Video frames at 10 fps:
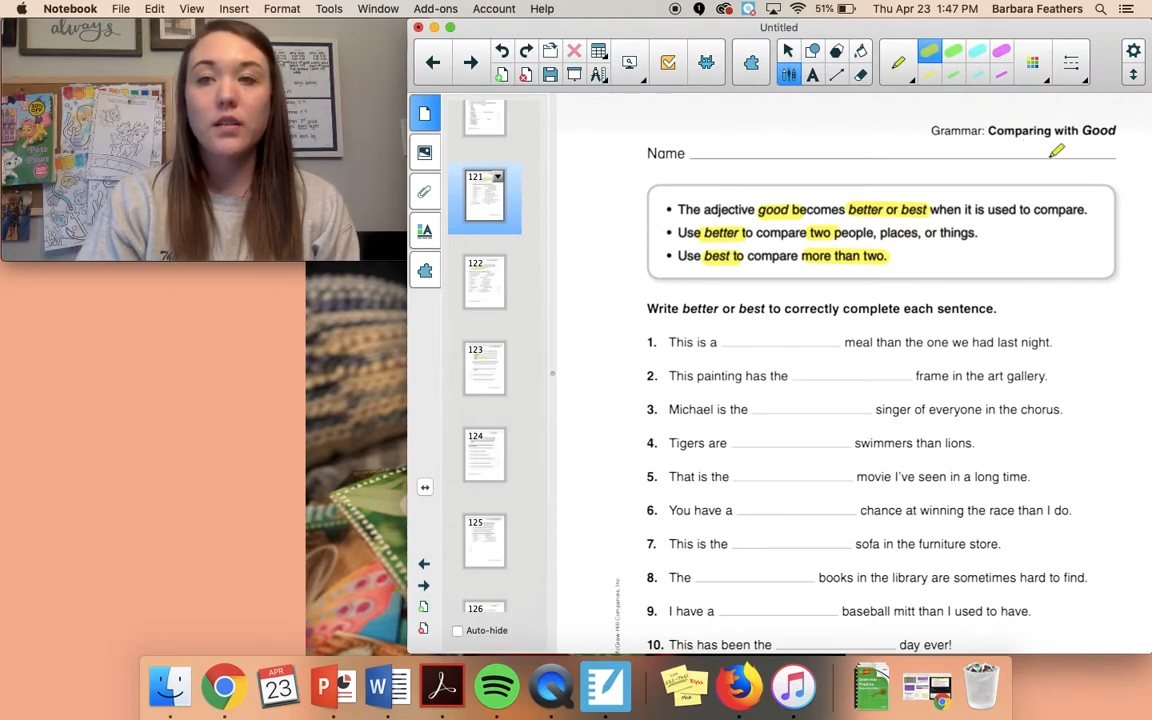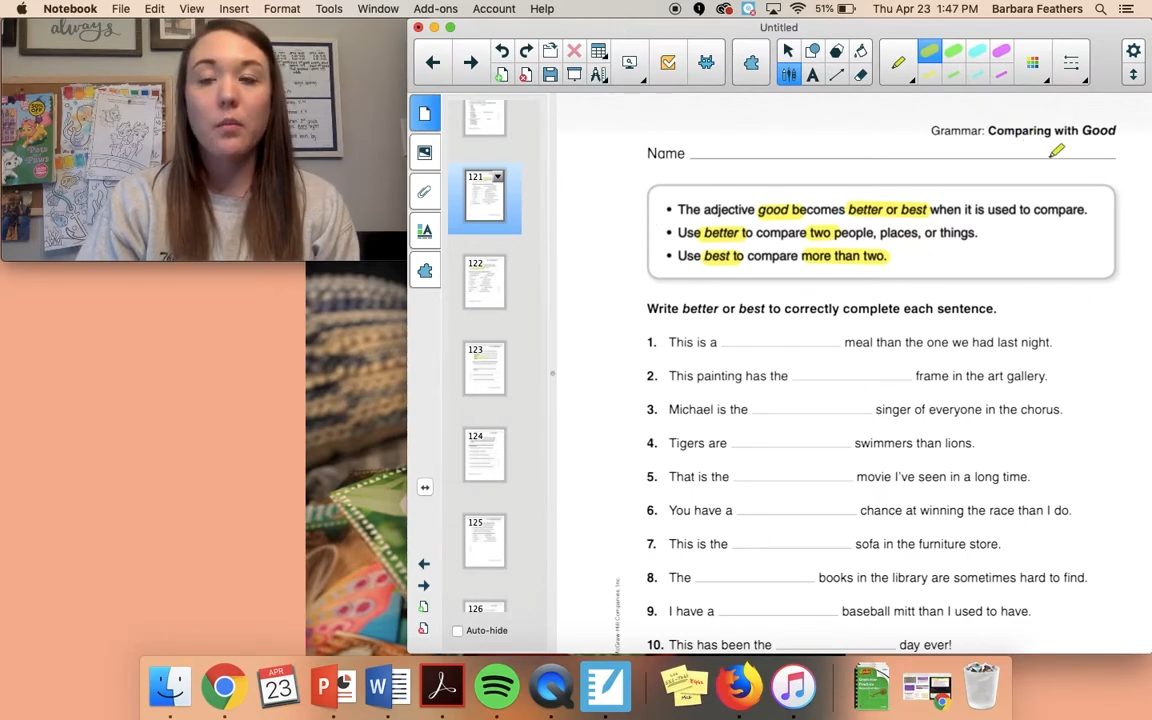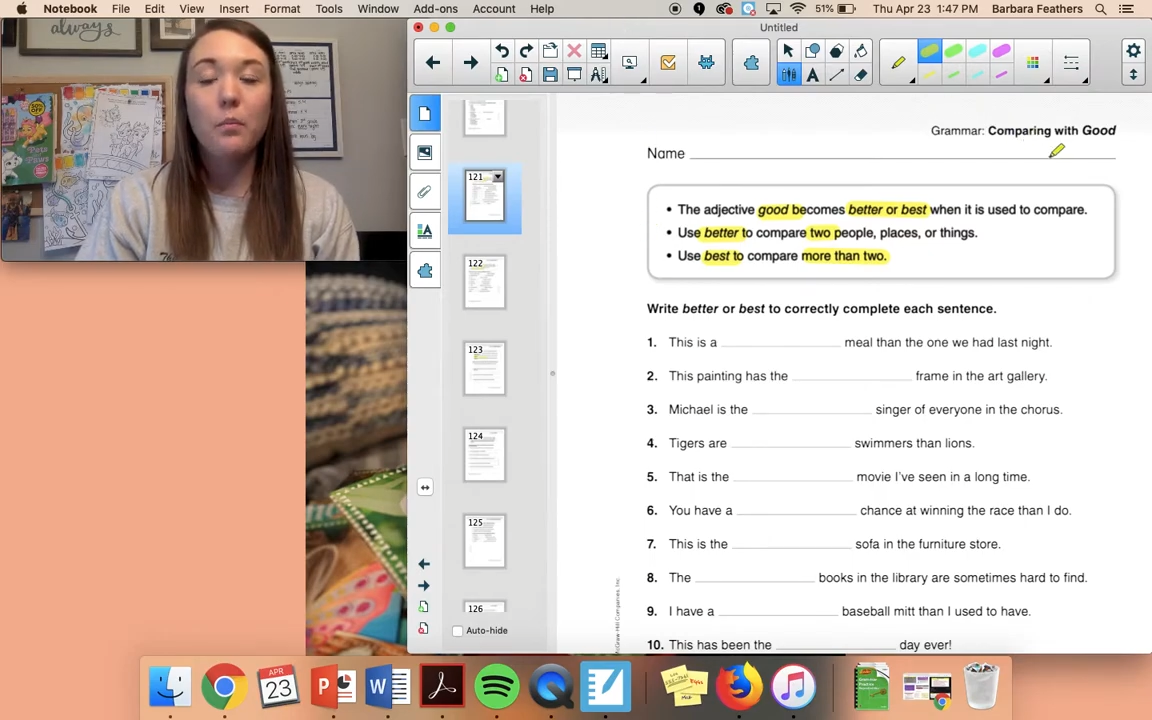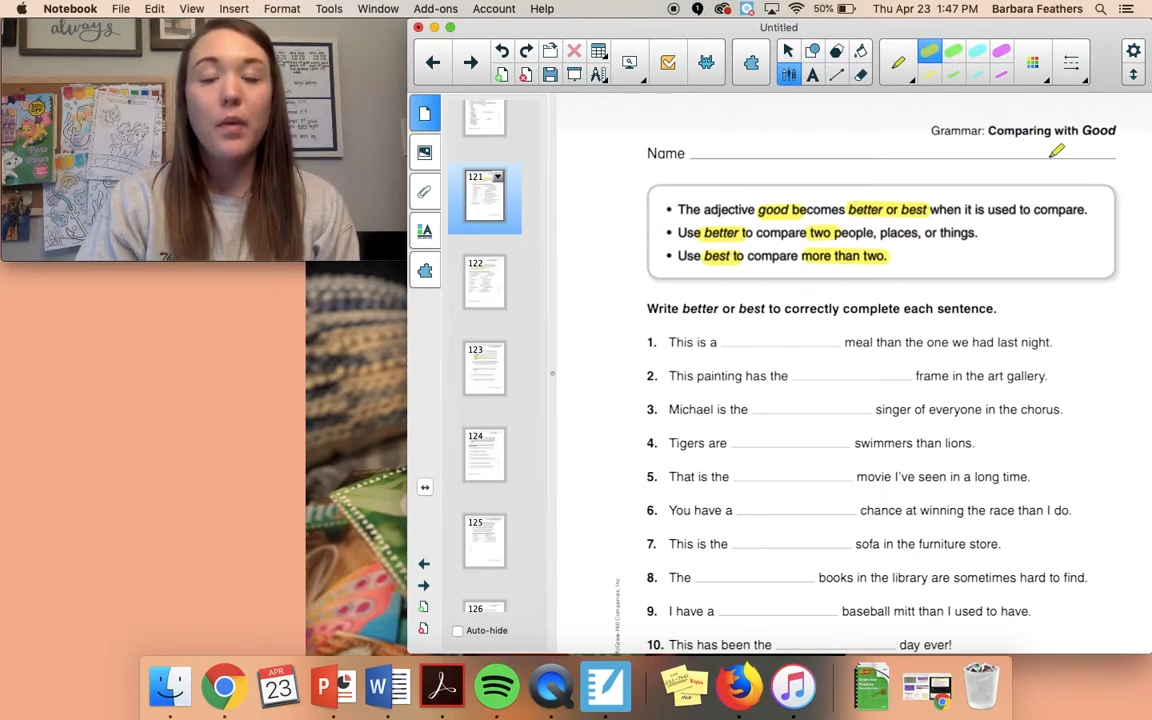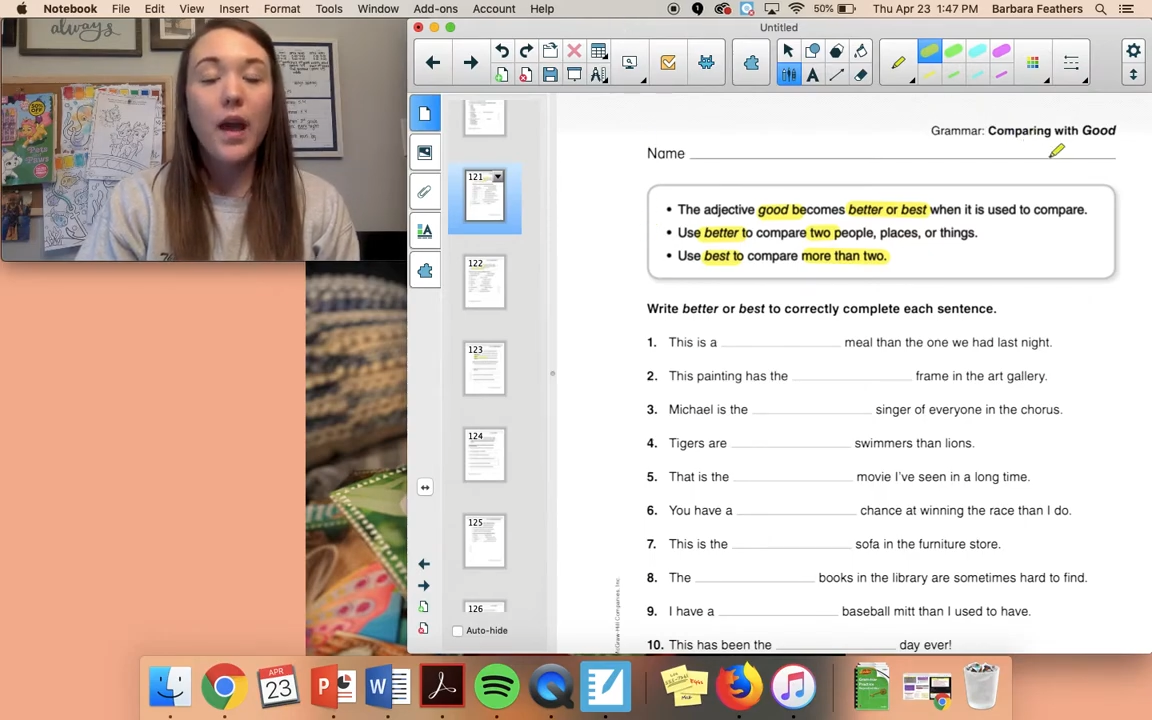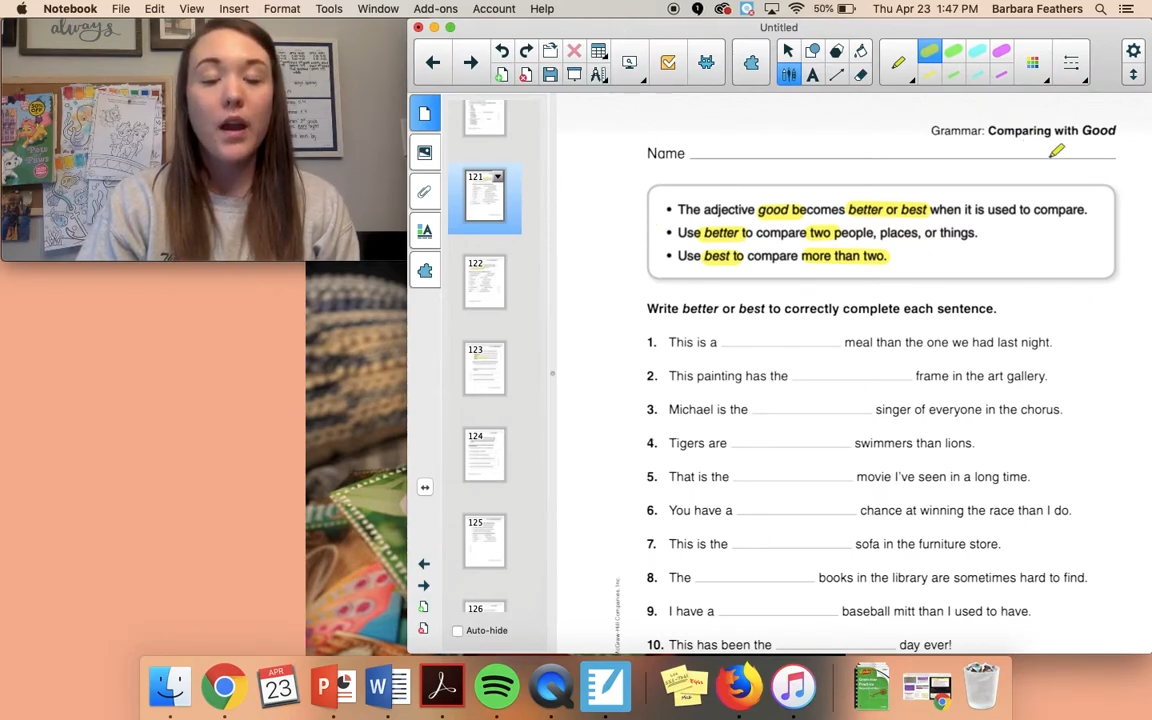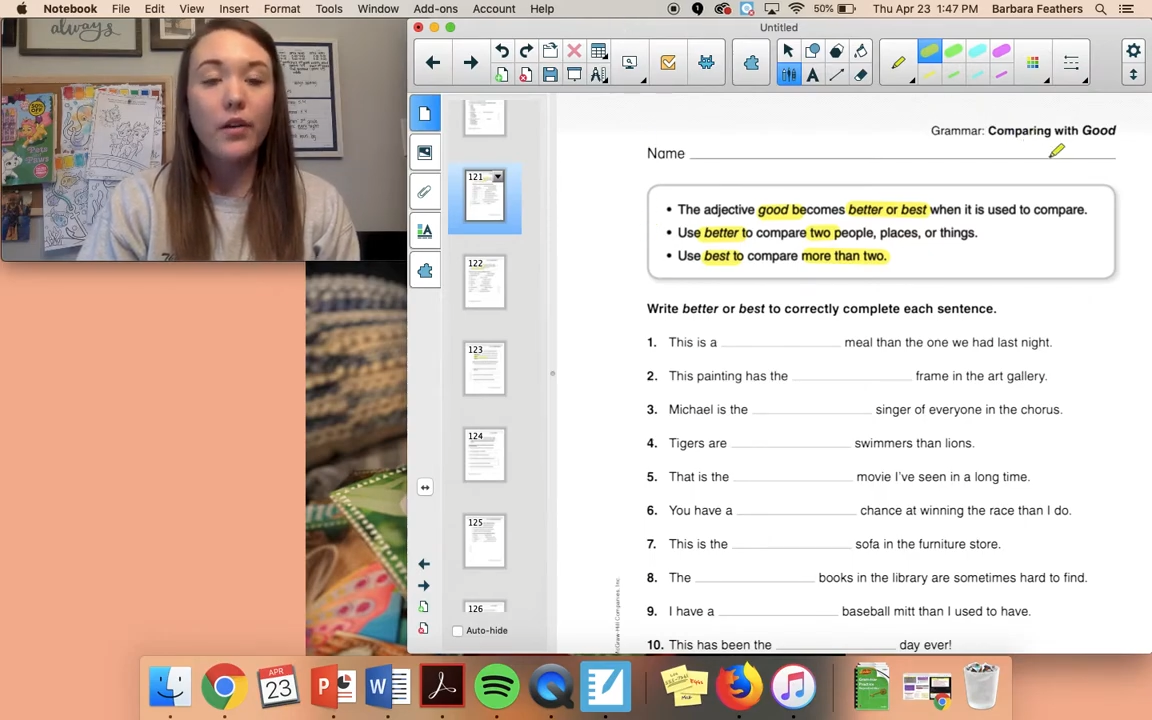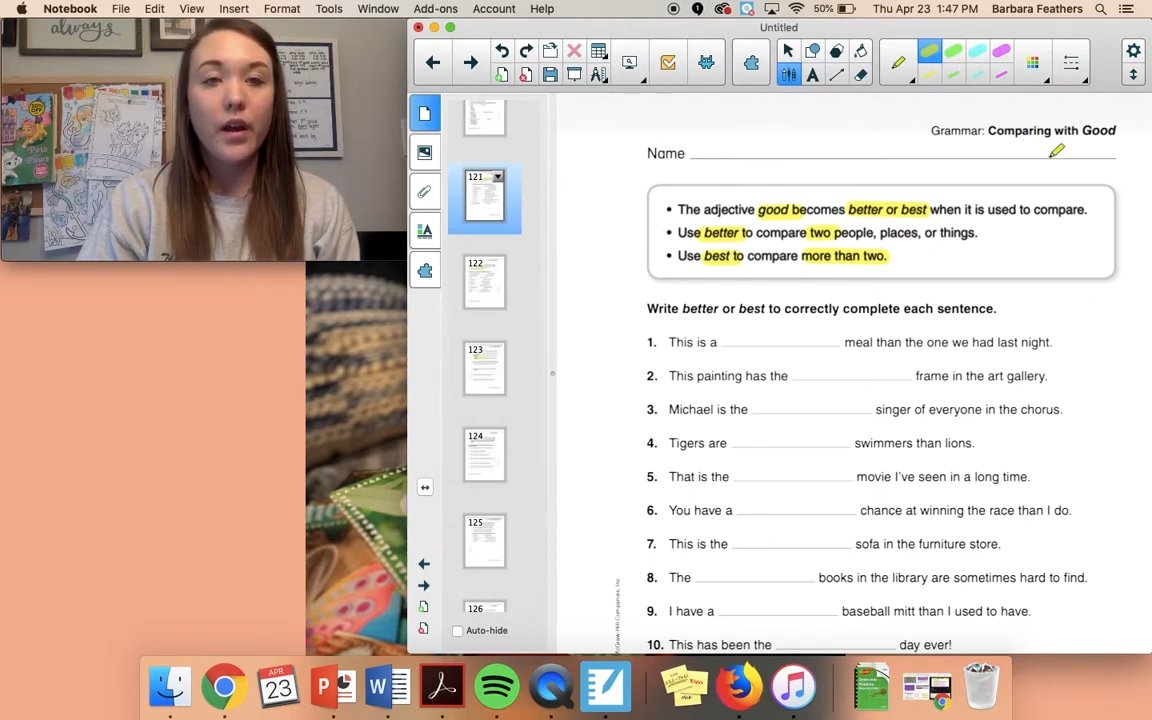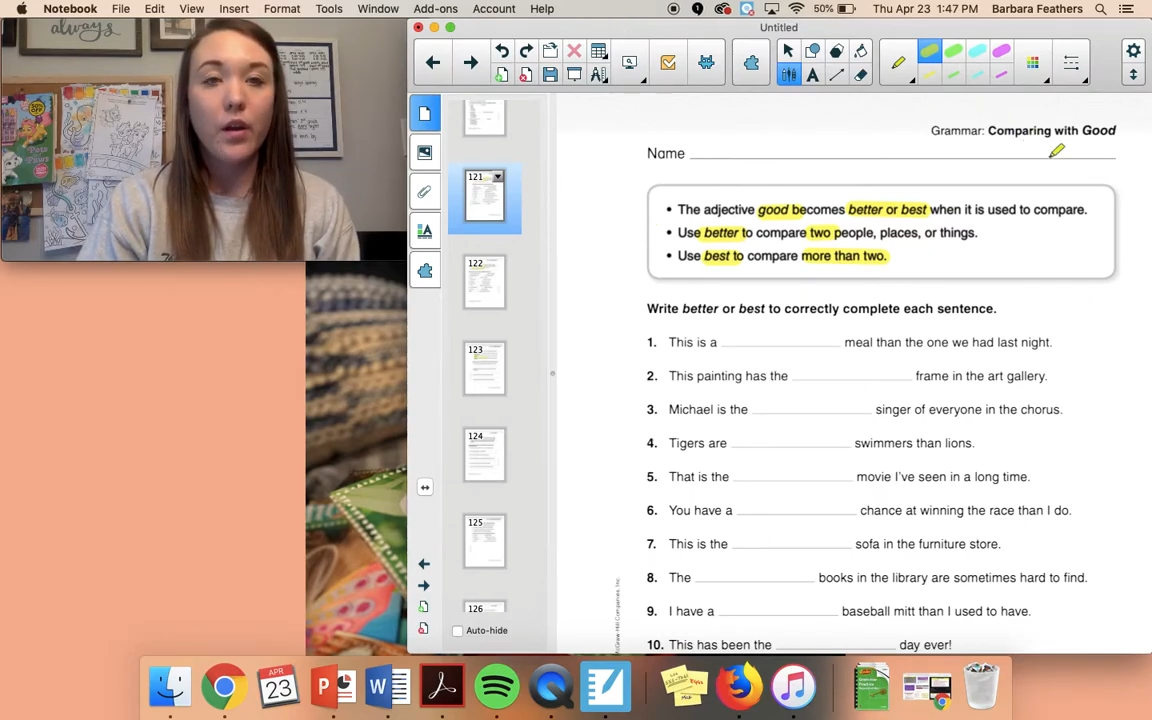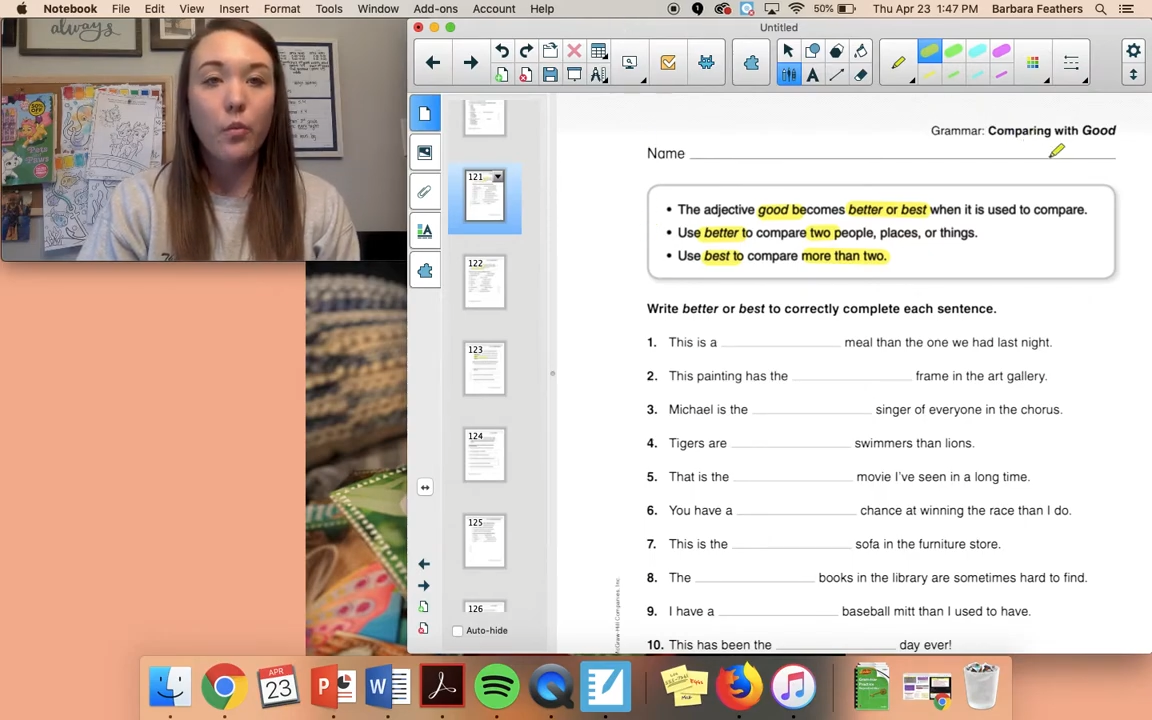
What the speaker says: comparing